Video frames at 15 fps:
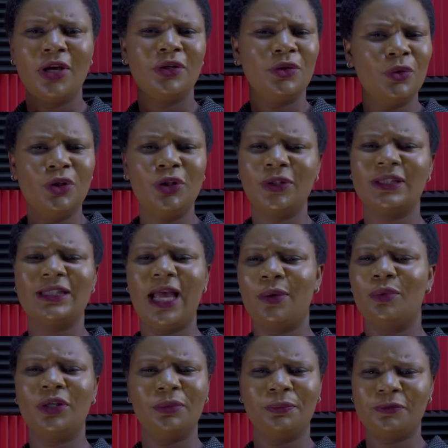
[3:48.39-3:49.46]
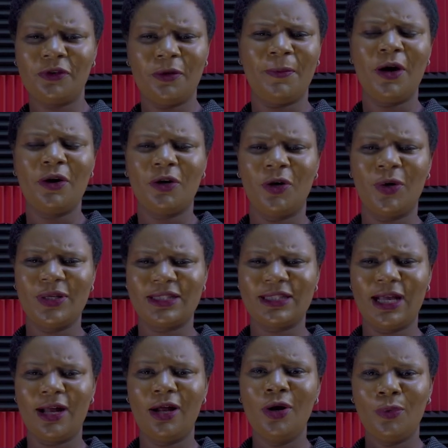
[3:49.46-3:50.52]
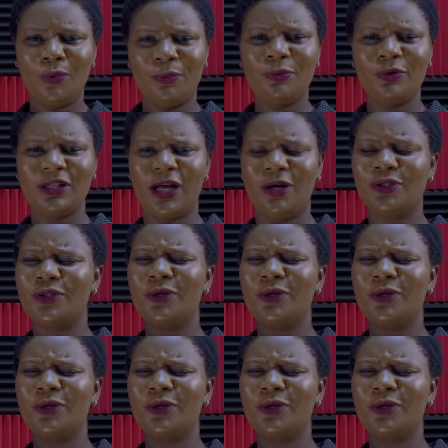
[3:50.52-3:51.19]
Looks like what a proper chorister will put out.